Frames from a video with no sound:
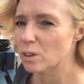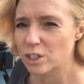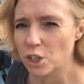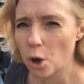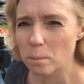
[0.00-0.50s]
the
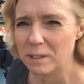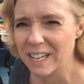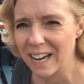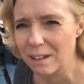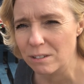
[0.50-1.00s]
tops
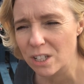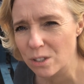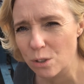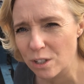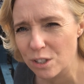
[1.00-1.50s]
down to
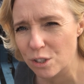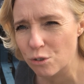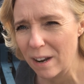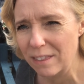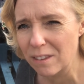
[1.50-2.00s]
sort of
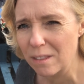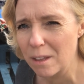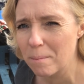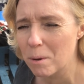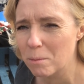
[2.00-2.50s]
strengthen
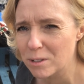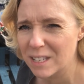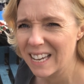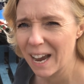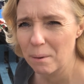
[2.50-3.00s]
them, and we'll
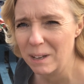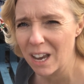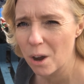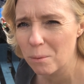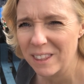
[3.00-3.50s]
see how we
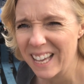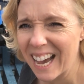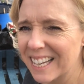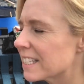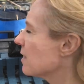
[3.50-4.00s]
go with
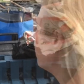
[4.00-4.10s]
that.